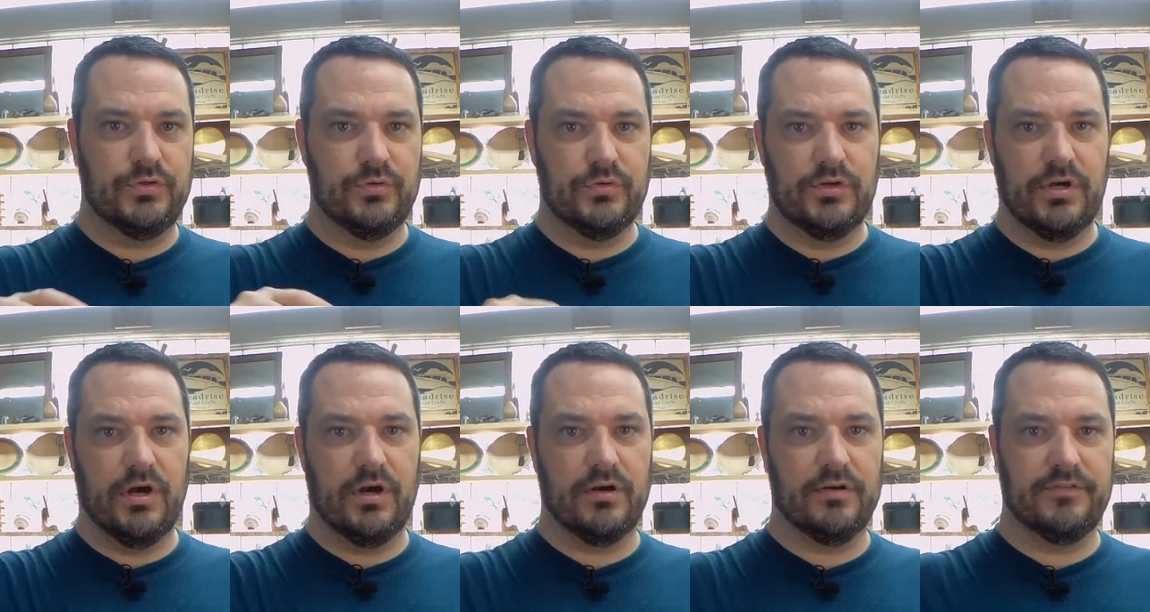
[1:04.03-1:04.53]
to
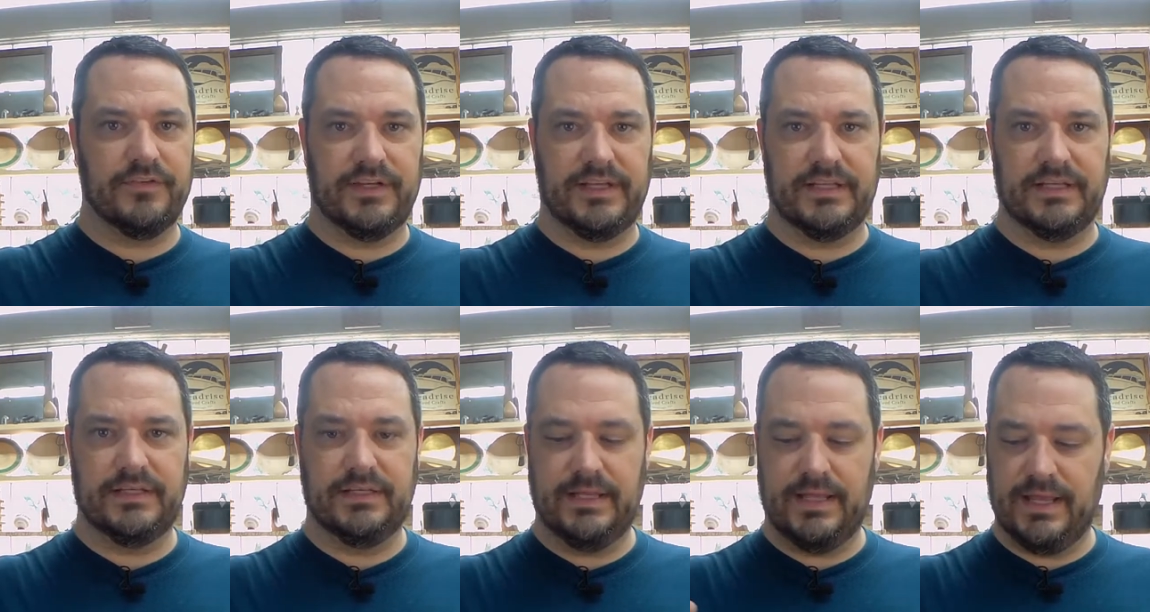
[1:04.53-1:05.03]
carve
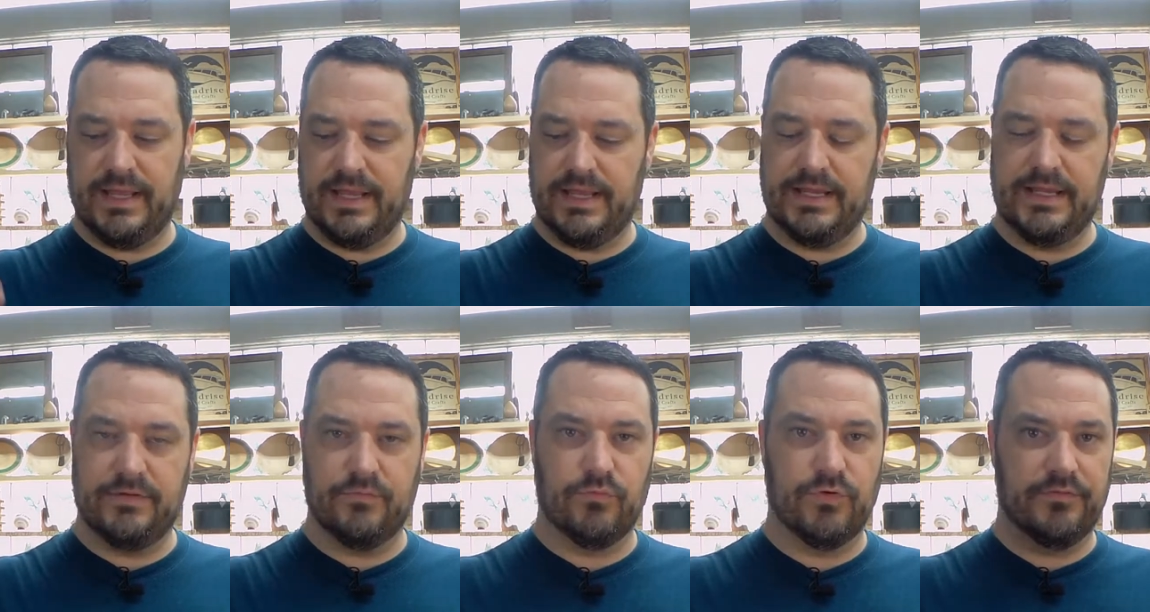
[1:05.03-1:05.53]
in
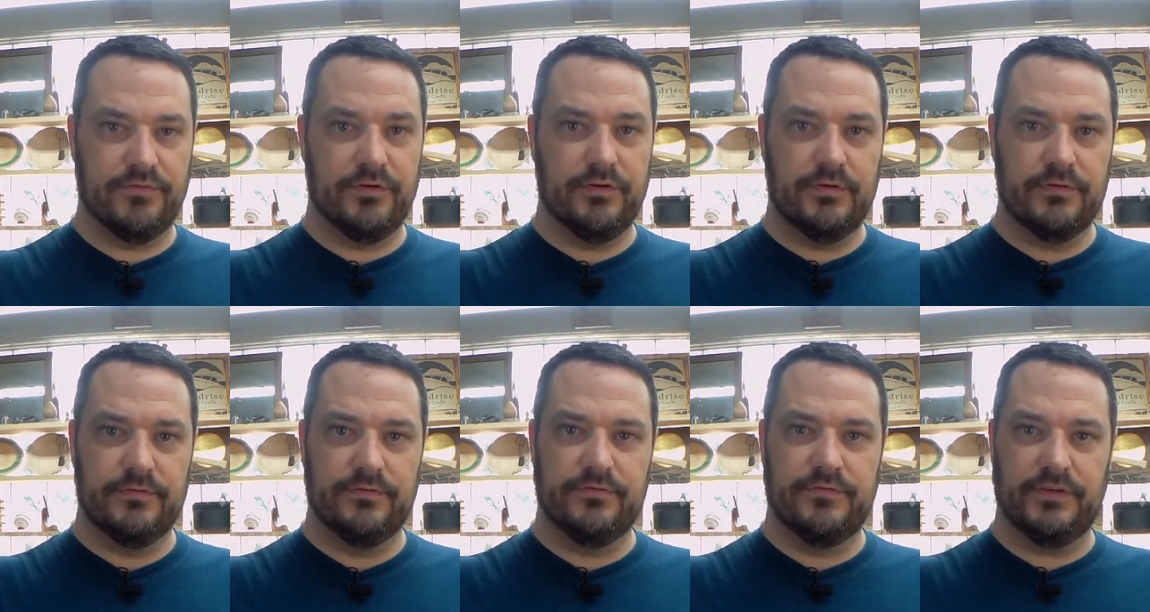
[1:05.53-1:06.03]
a river,
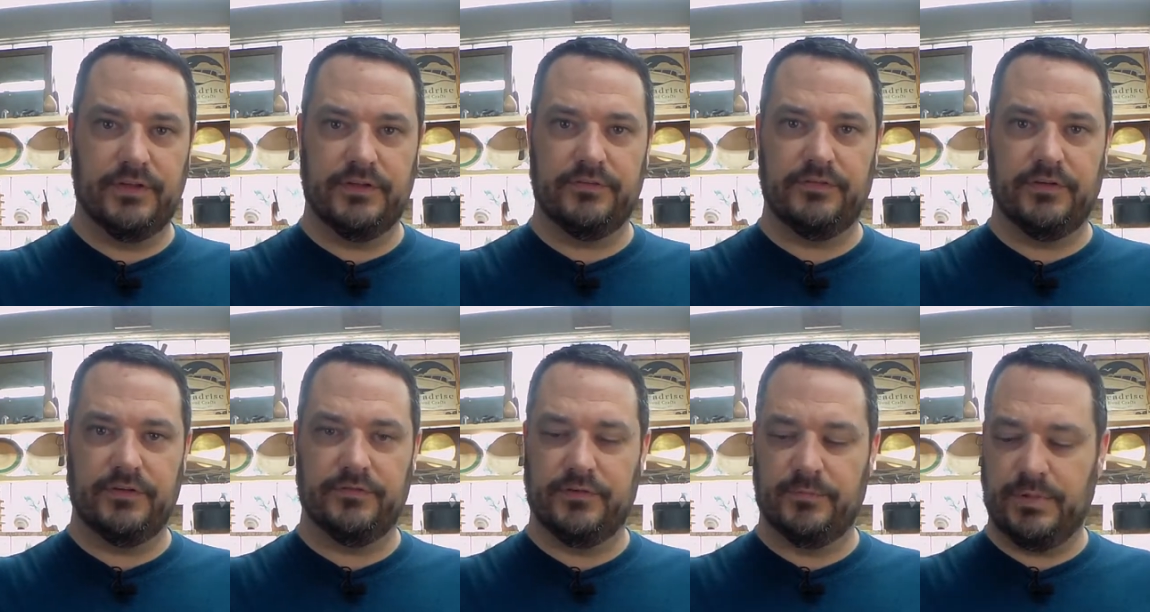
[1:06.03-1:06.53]
fill it
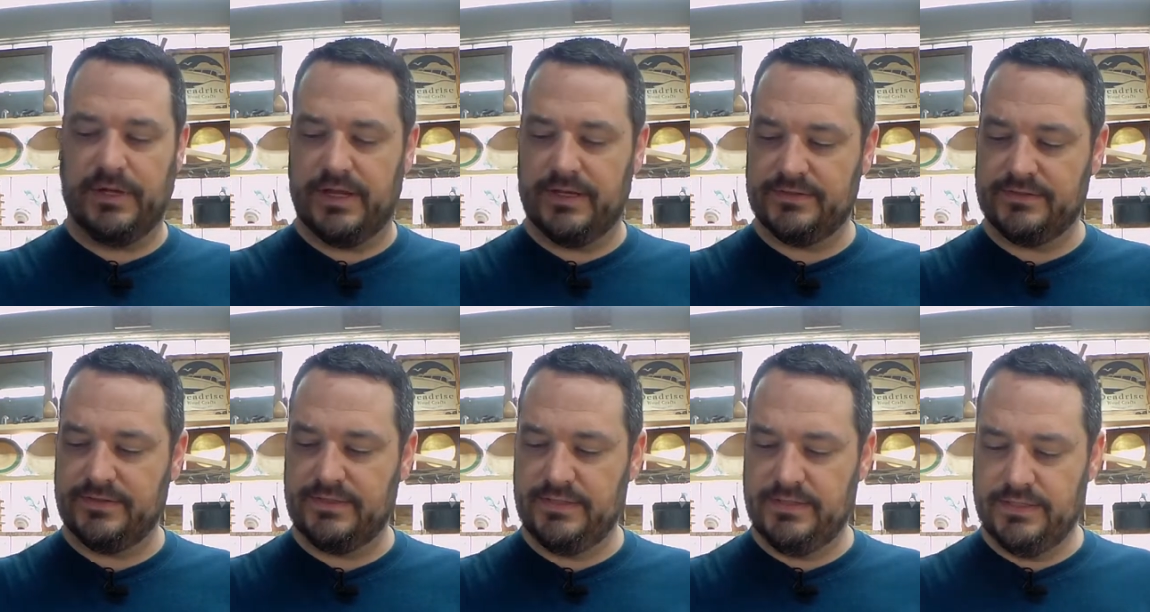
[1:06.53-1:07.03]
full of
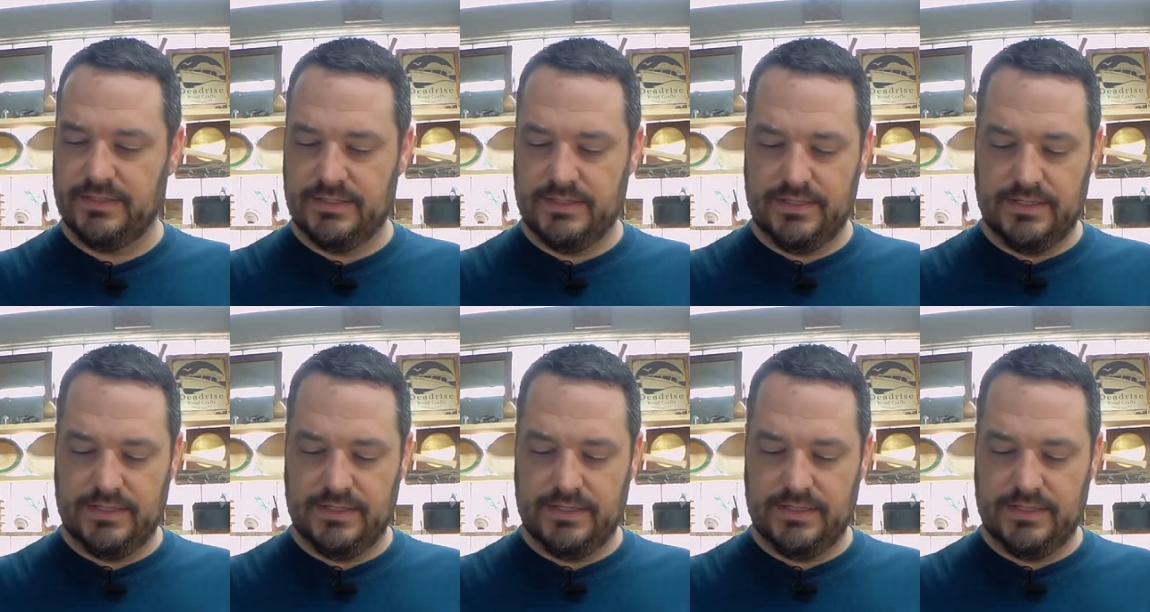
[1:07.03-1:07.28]
epoxy.